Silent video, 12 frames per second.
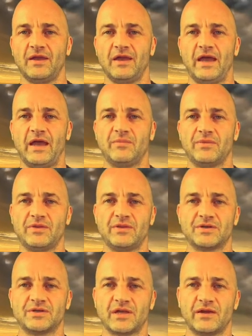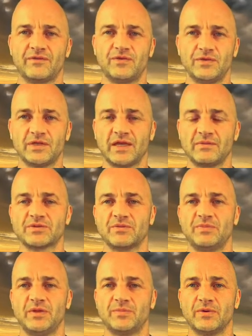There's a few types of
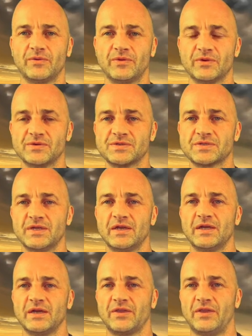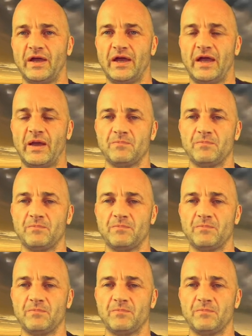people, those that